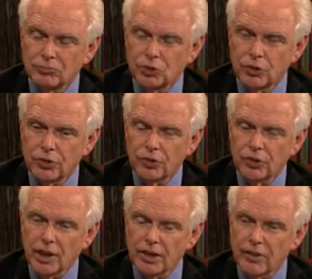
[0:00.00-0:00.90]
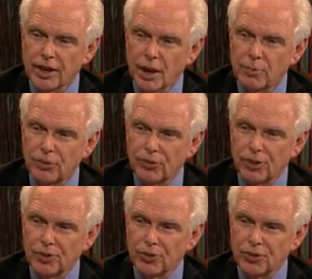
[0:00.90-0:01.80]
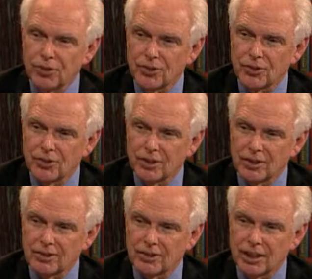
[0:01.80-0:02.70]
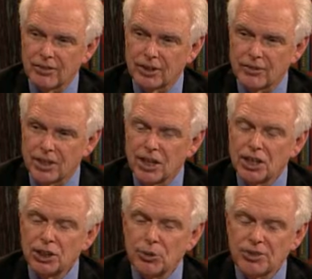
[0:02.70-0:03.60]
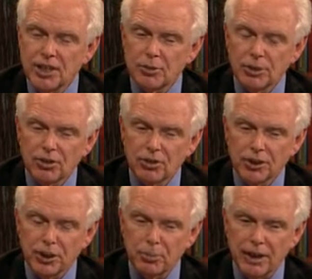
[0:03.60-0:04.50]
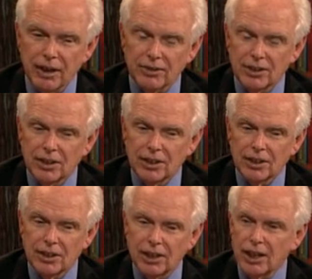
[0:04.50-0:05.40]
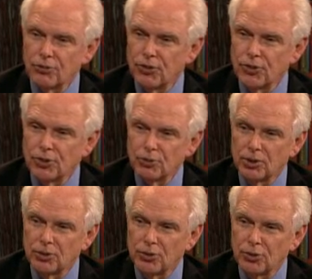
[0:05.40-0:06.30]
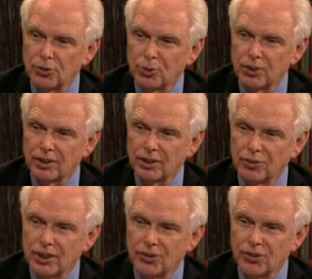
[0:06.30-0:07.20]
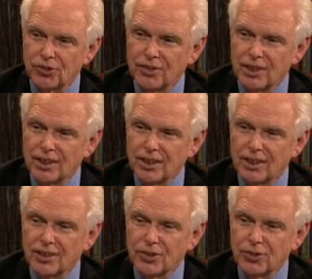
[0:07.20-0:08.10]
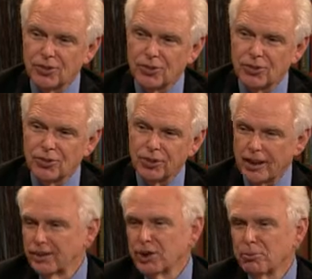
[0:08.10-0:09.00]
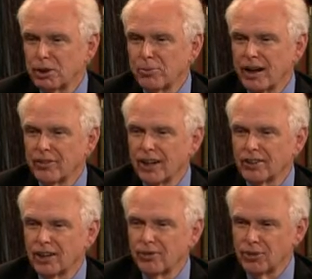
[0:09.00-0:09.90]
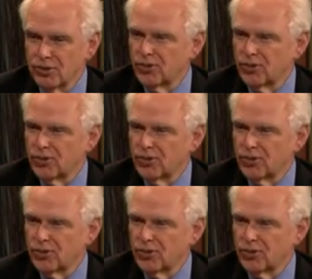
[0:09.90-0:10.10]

So this is kind of the epicenter for this uh, kind of activity. You were telling me earlier about a conference you went to this morning. You want to just uh, say a little bit about that conference?